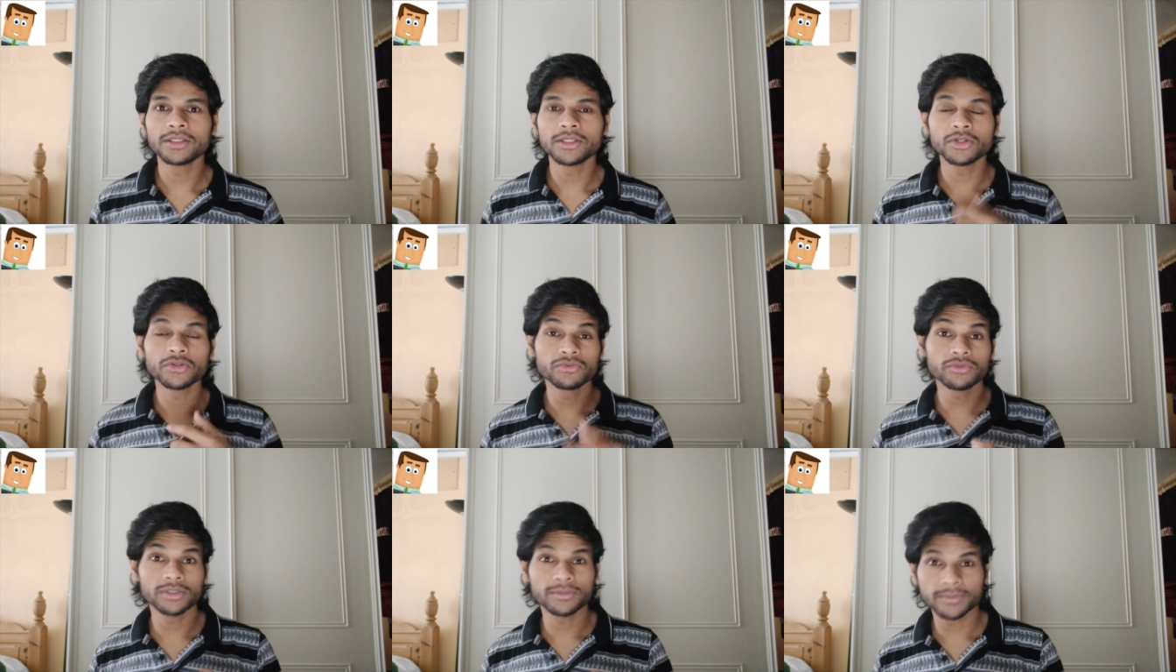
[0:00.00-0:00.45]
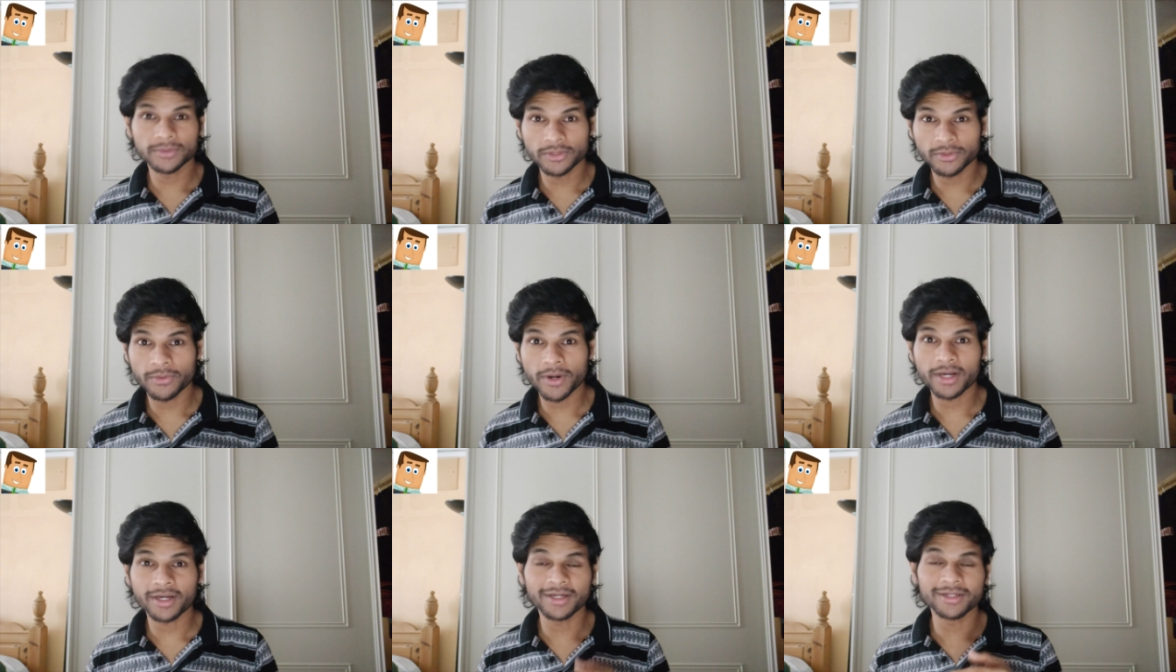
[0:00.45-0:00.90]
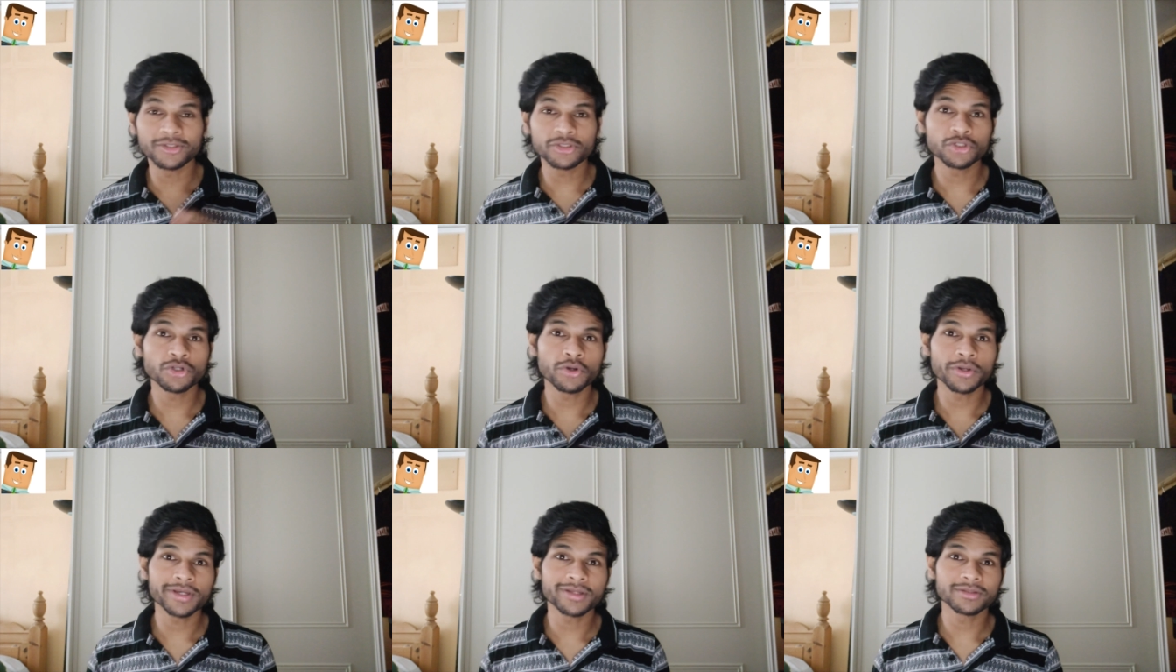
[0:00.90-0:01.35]
You will be the one
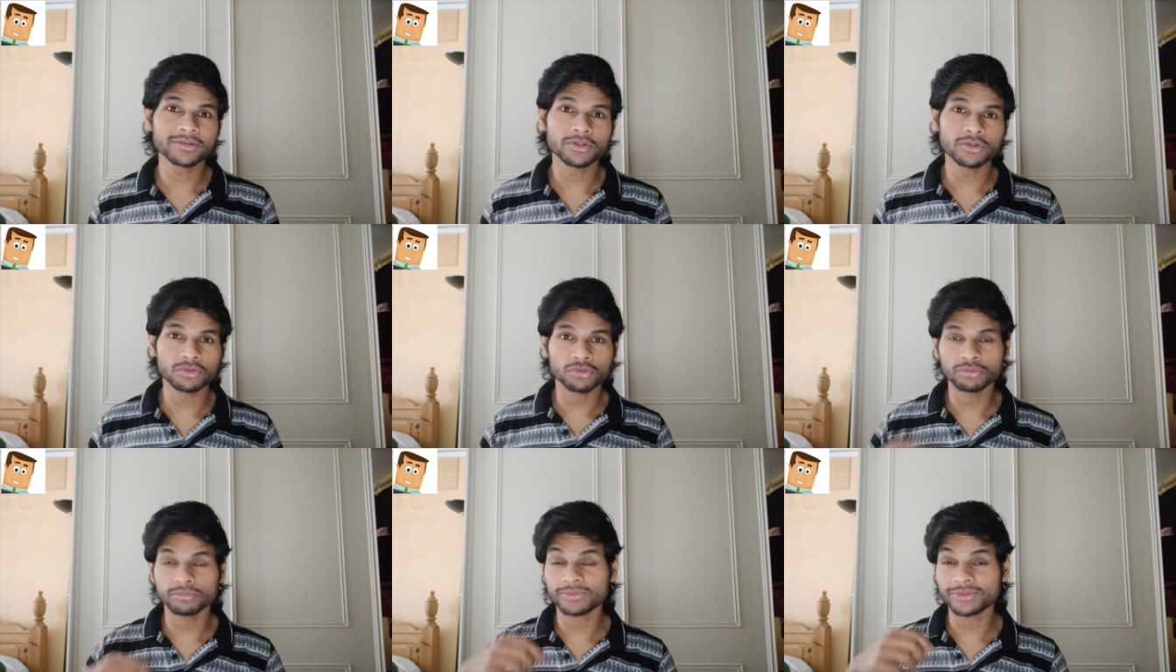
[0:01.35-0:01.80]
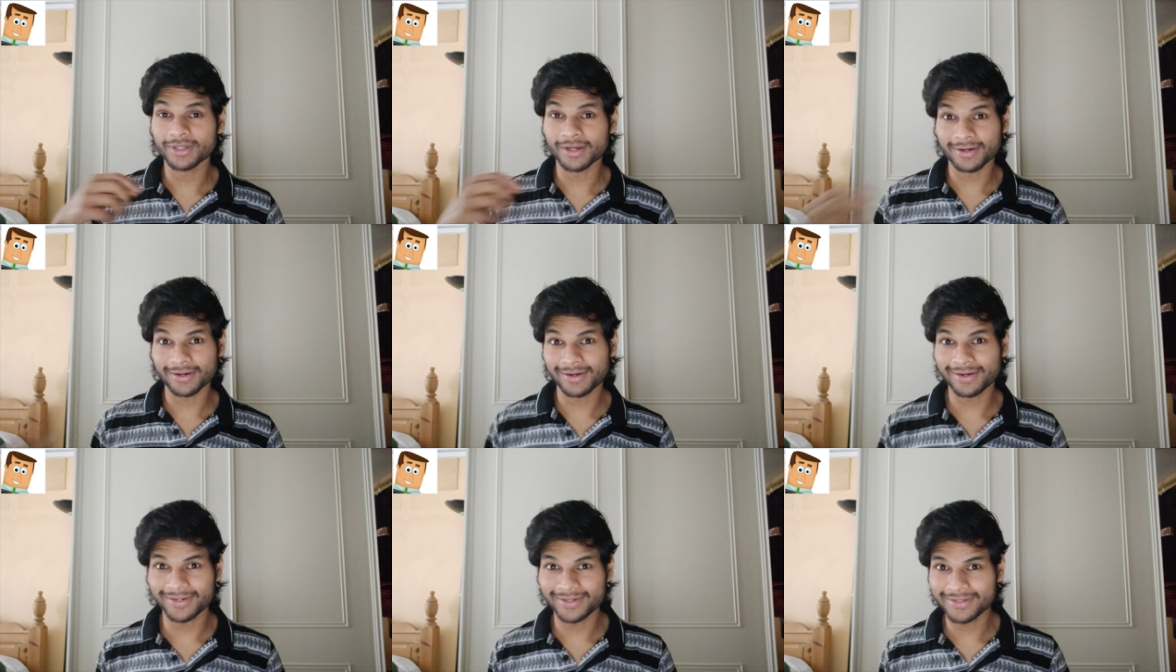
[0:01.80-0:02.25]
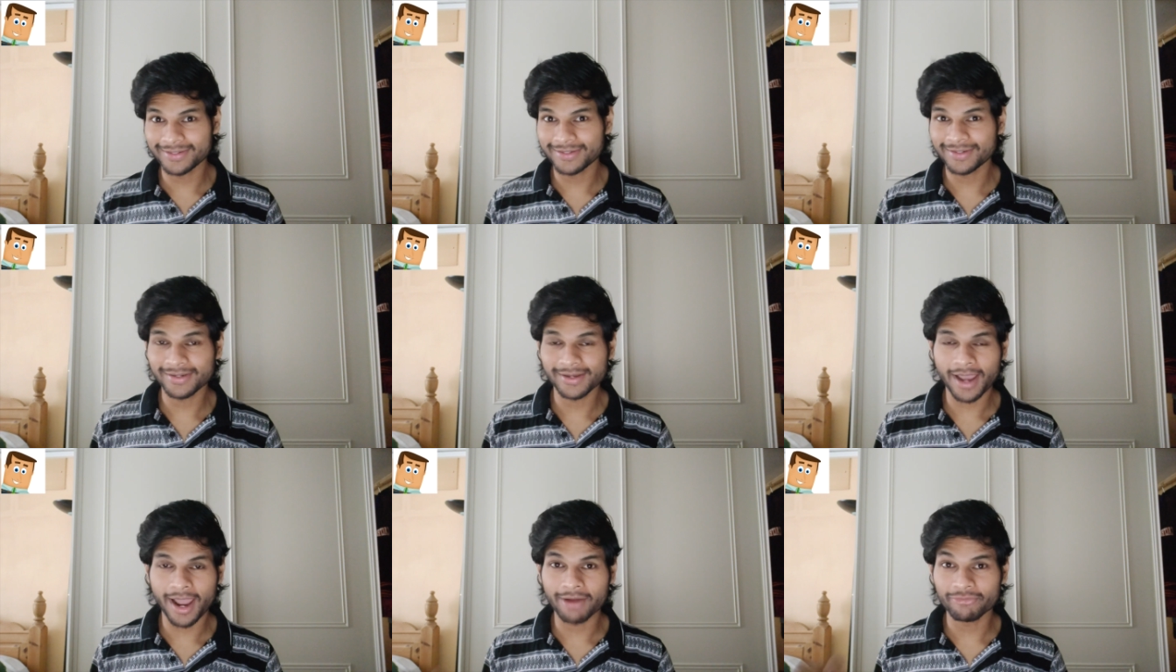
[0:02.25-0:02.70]
ensuring the rooms are
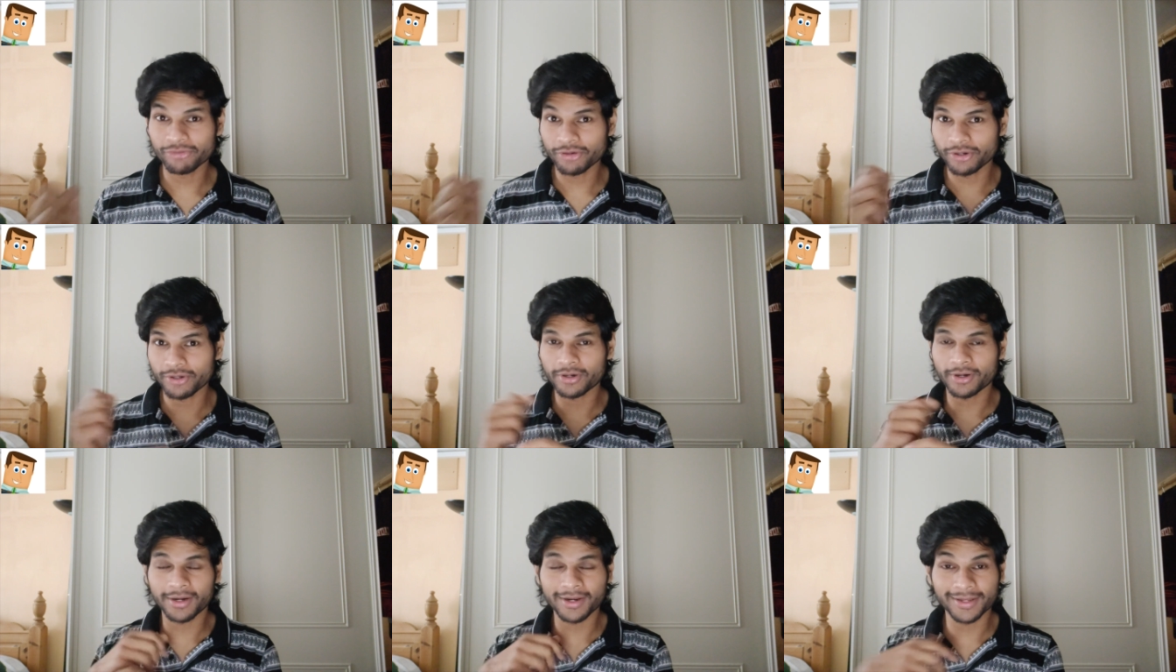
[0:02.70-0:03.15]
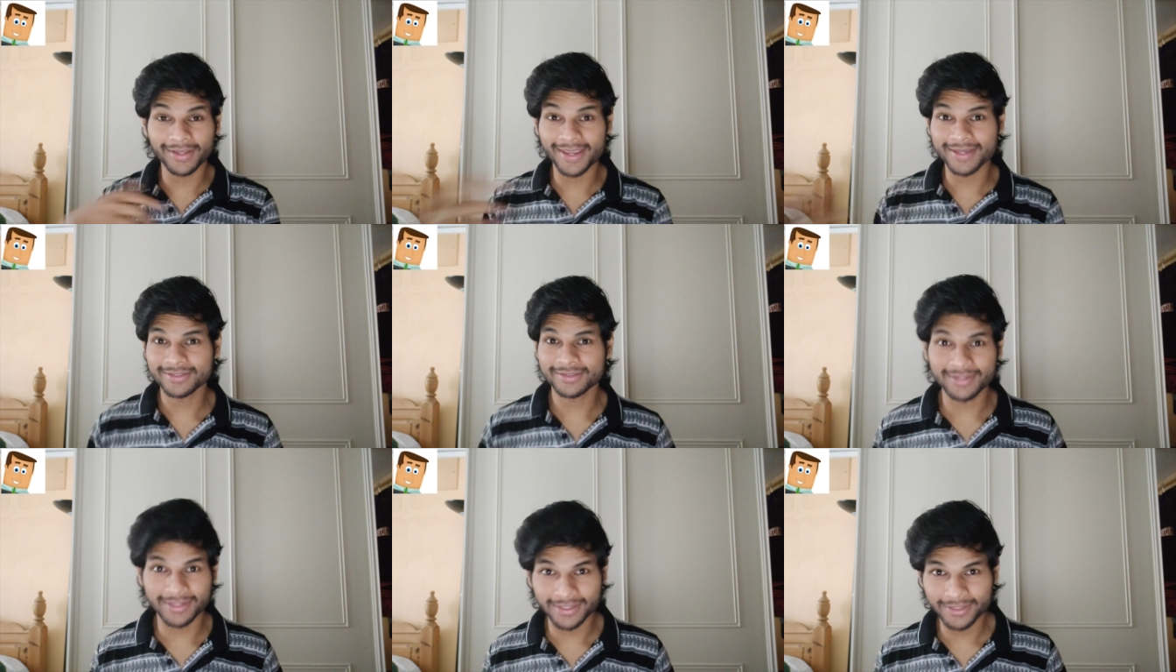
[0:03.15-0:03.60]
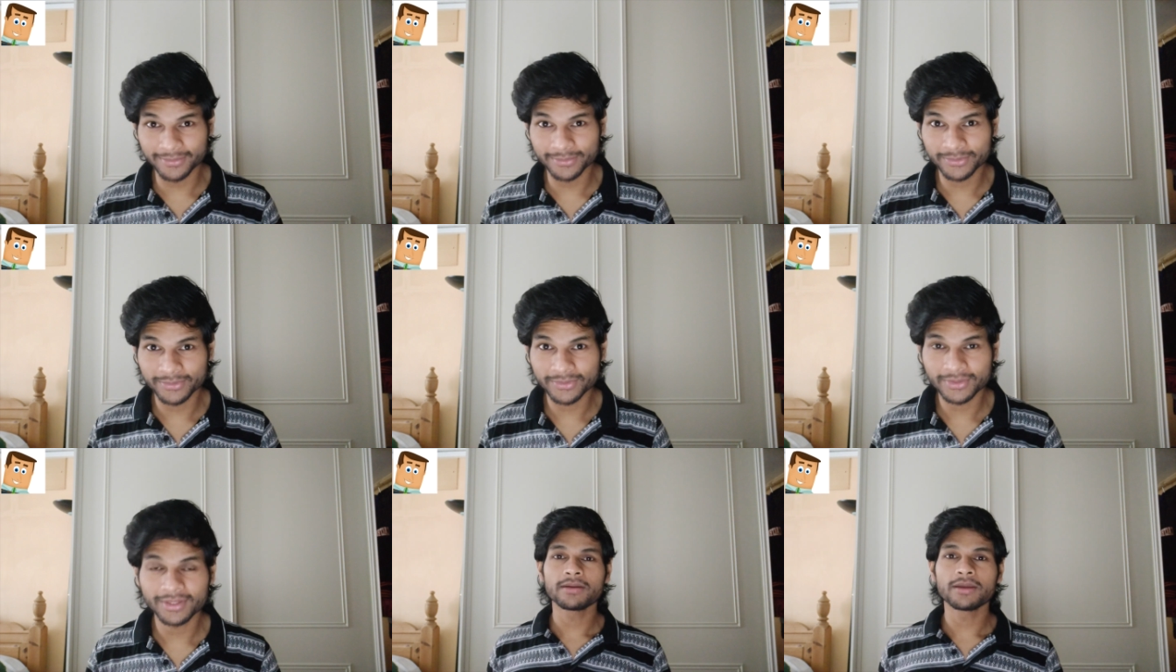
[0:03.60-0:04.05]
cleaned after a guest leaves.